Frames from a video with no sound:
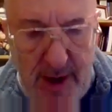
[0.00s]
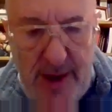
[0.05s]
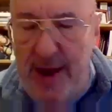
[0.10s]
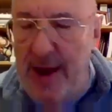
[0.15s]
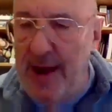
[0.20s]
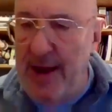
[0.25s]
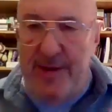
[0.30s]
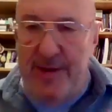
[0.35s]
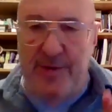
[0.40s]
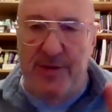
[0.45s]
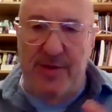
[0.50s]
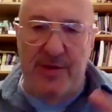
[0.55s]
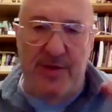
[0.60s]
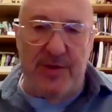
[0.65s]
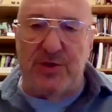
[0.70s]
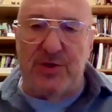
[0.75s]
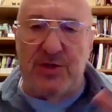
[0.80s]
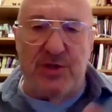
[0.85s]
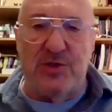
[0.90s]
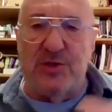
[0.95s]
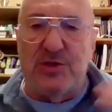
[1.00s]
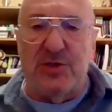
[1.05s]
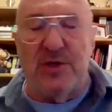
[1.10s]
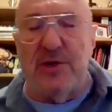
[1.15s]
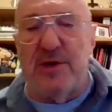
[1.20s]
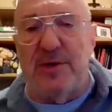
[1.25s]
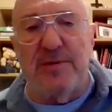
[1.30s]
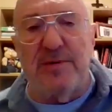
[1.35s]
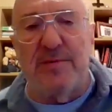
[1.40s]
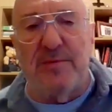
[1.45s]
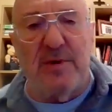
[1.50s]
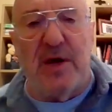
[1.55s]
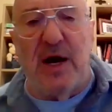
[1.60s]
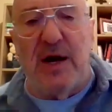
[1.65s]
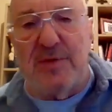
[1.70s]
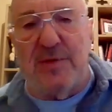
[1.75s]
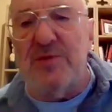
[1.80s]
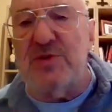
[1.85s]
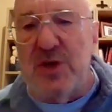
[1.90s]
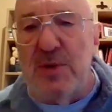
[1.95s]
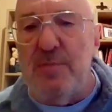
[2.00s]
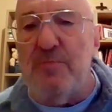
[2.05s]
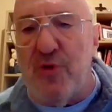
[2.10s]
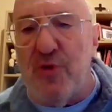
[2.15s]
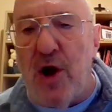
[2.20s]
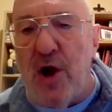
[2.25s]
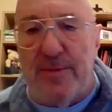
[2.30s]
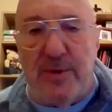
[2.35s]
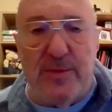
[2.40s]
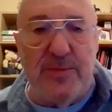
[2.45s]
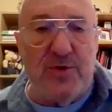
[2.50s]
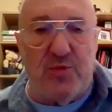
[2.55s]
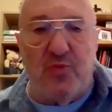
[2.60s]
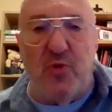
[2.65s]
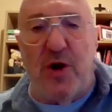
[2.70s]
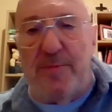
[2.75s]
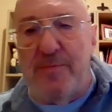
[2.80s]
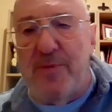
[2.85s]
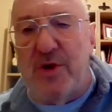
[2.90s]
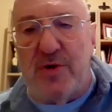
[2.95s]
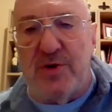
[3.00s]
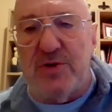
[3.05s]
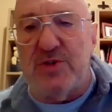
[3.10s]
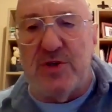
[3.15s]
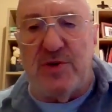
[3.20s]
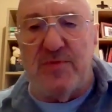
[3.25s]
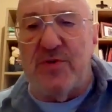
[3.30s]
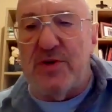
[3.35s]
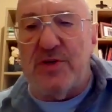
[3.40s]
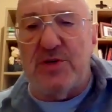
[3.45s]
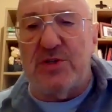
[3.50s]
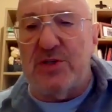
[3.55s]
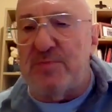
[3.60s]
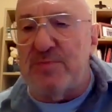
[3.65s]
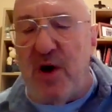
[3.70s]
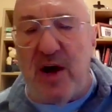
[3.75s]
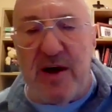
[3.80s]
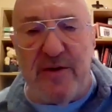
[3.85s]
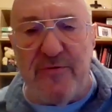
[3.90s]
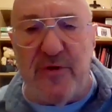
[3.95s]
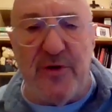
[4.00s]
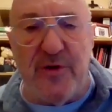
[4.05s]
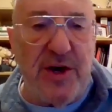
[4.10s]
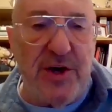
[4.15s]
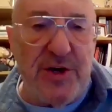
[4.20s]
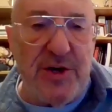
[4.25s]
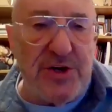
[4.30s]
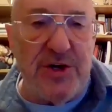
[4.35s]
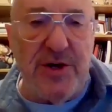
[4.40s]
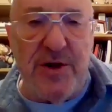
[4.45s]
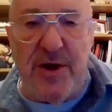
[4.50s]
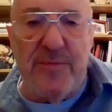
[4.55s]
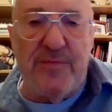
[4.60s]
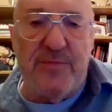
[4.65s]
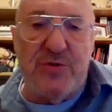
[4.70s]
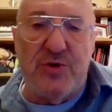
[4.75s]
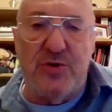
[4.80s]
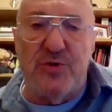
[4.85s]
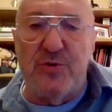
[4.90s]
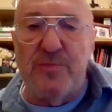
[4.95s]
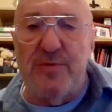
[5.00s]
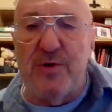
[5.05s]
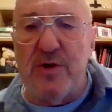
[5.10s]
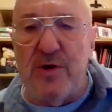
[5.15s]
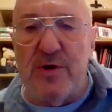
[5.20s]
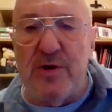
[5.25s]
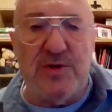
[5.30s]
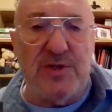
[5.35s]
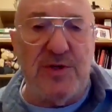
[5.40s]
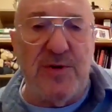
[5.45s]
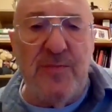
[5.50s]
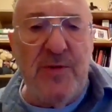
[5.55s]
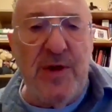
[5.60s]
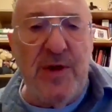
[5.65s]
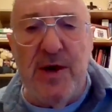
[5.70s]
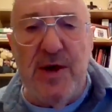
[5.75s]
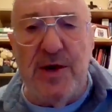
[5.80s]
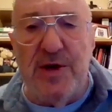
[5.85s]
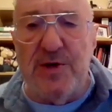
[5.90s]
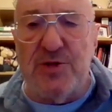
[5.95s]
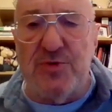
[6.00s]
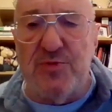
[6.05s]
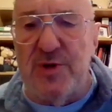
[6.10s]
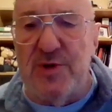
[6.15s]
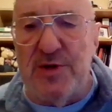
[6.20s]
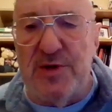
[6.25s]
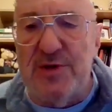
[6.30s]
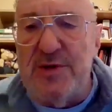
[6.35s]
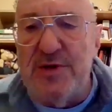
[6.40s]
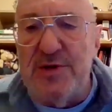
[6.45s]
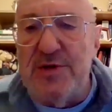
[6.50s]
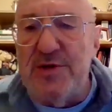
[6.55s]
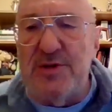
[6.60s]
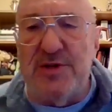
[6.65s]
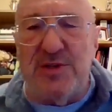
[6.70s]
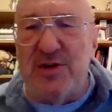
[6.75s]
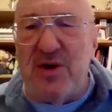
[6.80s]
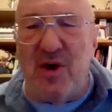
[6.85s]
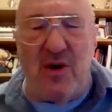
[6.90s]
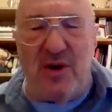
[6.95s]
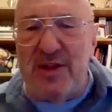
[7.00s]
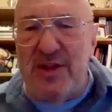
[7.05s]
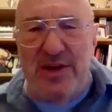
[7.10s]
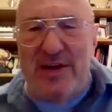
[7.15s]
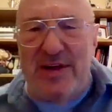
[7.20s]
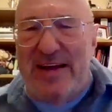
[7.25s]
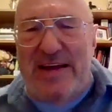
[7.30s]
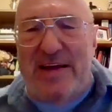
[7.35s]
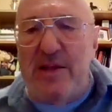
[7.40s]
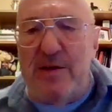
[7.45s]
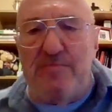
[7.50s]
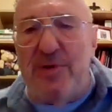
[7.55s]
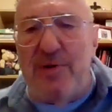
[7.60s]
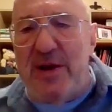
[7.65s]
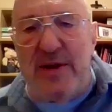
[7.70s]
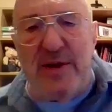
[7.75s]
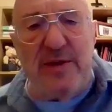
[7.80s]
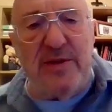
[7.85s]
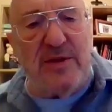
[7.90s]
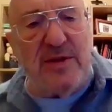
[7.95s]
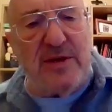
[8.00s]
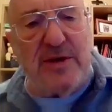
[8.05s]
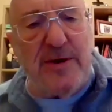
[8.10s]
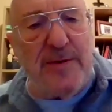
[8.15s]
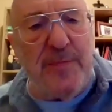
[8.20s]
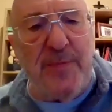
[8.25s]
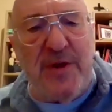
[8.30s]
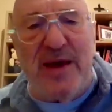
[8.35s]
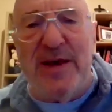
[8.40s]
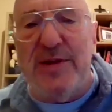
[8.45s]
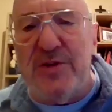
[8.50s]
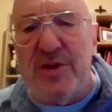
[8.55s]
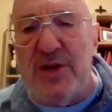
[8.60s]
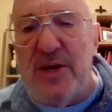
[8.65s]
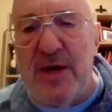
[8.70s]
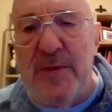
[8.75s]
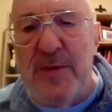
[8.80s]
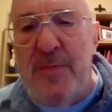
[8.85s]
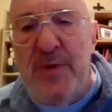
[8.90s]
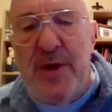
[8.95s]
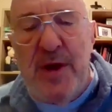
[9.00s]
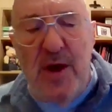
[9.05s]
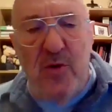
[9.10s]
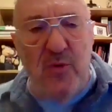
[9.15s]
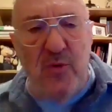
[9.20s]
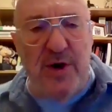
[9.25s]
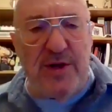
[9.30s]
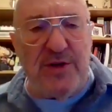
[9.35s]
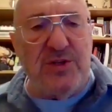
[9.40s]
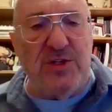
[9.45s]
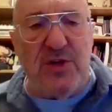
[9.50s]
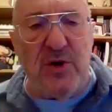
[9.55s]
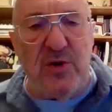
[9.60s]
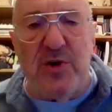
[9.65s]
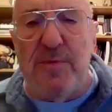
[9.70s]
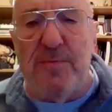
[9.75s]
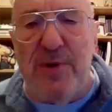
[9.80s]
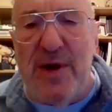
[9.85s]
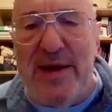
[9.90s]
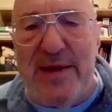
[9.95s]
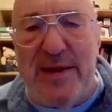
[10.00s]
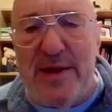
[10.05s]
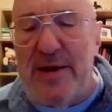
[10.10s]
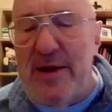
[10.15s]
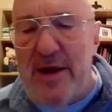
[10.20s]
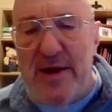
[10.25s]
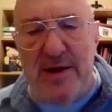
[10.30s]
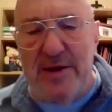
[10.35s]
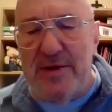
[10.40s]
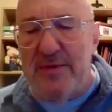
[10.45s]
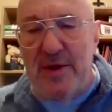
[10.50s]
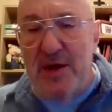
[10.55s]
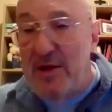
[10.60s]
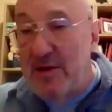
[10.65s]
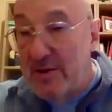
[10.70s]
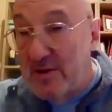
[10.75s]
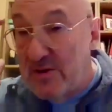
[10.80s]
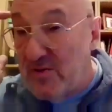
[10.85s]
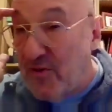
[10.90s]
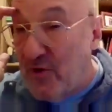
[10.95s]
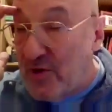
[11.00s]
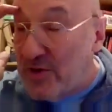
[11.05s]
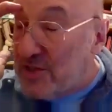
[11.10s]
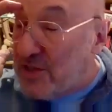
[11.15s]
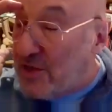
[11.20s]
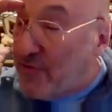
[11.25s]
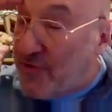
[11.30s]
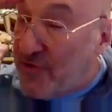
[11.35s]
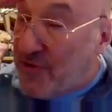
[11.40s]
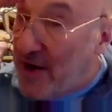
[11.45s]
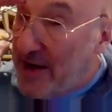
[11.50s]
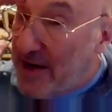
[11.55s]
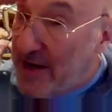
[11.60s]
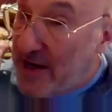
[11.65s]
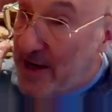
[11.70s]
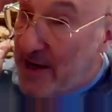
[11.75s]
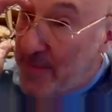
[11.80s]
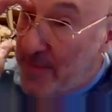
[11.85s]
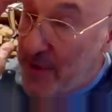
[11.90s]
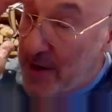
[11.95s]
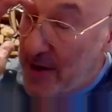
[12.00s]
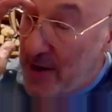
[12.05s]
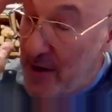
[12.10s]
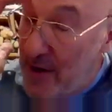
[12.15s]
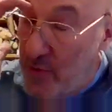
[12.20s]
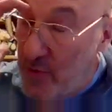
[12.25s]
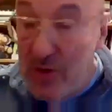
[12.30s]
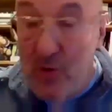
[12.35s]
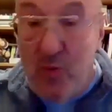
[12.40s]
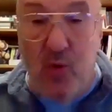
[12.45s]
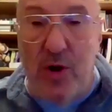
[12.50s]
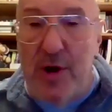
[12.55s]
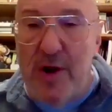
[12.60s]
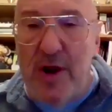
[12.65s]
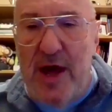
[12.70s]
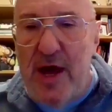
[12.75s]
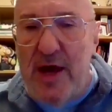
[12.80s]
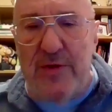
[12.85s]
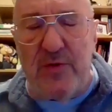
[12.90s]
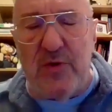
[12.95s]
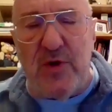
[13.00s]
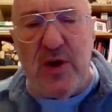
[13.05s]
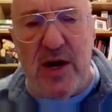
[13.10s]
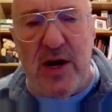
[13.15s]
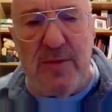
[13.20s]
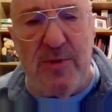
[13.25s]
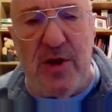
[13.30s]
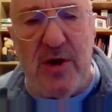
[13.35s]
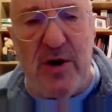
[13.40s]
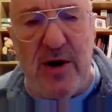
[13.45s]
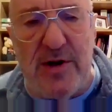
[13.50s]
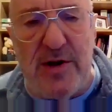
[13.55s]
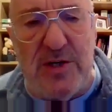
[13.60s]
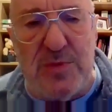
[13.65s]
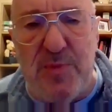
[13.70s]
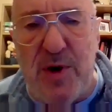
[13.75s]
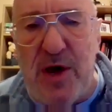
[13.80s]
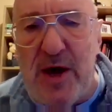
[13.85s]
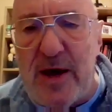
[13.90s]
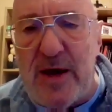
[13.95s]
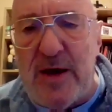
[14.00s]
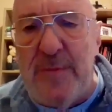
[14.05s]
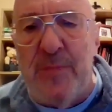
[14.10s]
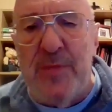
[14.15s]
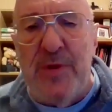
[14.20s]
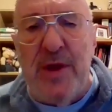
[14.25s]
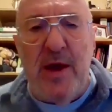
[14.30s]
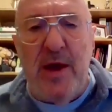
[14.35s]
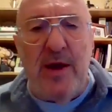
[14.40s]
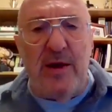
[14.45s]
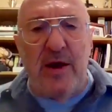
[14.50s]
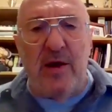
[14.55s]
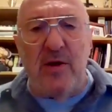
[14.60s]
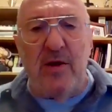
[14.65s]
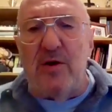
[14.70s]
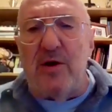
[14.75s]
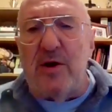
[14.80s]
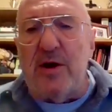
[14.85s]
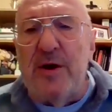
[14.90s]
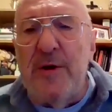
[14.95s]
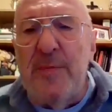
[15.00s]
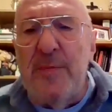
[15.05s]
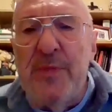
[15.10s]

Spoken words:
And this has got some problems, one, because of this bifurcation, and two, because Israel is hardly an independent entity when it's so dependent, and it's forced to fight with one hand tied behind his back. Now, look,